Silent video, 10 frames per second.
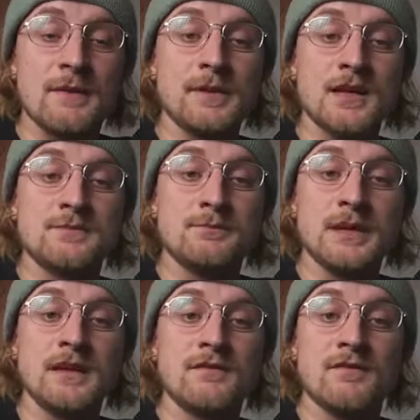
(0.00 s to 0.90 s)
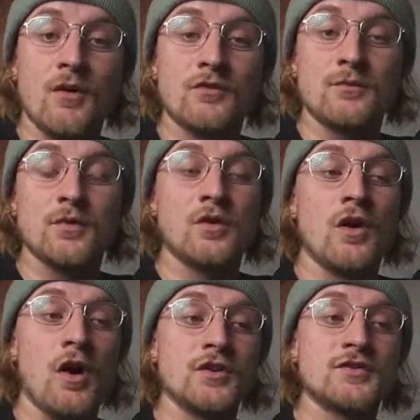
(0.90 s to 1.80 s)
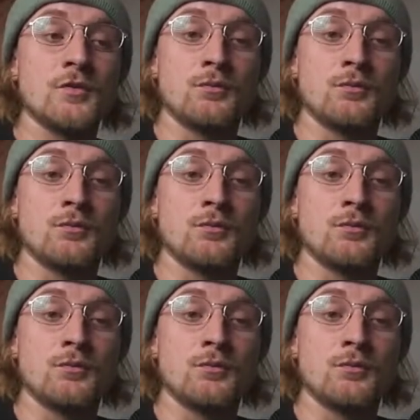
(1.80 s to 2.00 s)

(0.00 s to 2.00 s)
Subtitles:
because being vulnerable also